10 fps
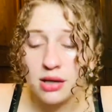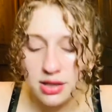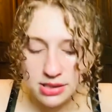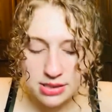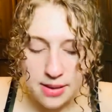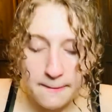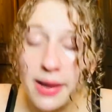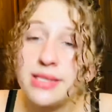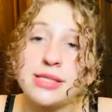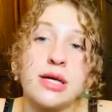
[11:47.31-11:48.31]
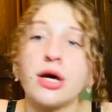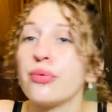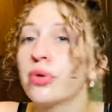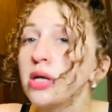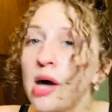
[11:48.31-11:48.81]
It's amazing. It
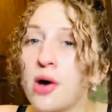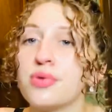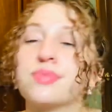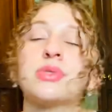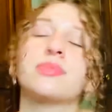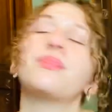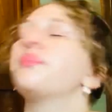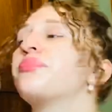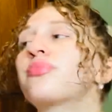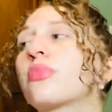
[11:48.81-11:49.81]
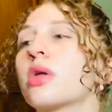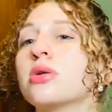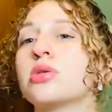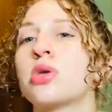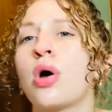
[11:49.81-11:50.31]
really helps.
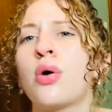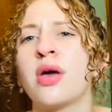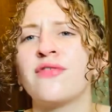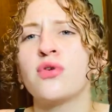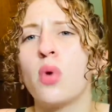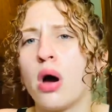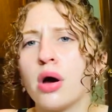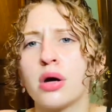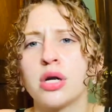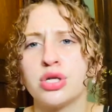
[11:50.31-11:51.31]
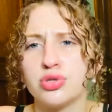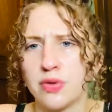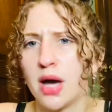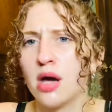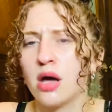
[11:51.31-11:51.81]
So if you are gonna do
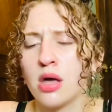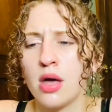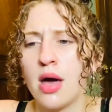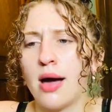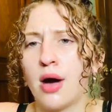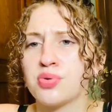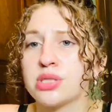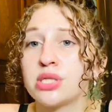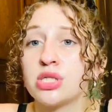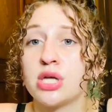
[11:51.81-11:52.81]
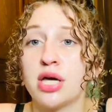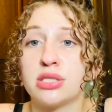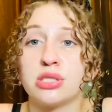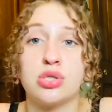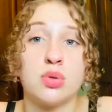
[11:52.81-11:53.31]
that, I would
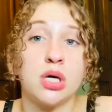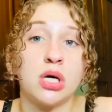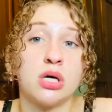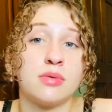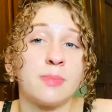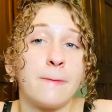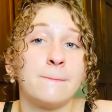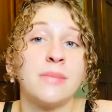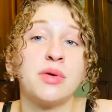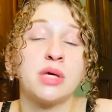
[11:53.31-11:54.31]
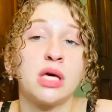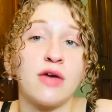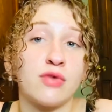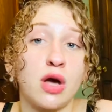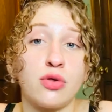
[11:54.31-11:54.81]
suggest do it maybe
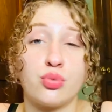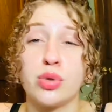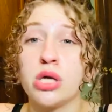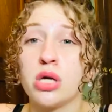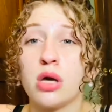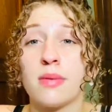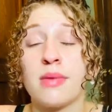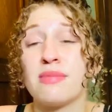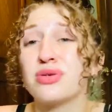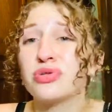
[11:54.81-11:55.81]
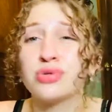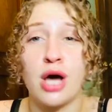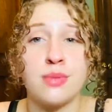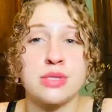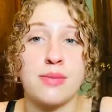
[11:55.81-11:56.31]
every other week, maybe 2
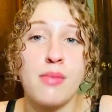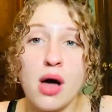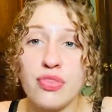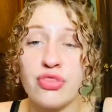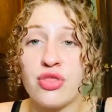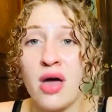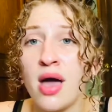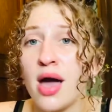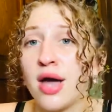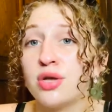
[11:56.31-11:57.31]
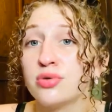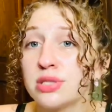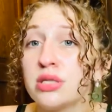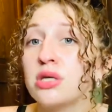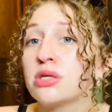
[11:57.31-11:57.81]
times a month, and you'll
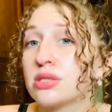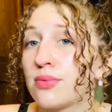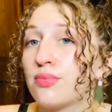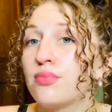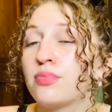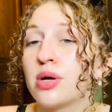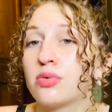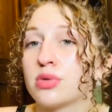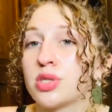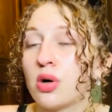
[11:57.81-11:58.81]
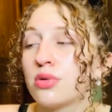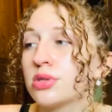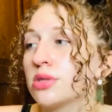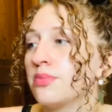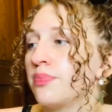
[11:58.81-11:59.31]
see some big results.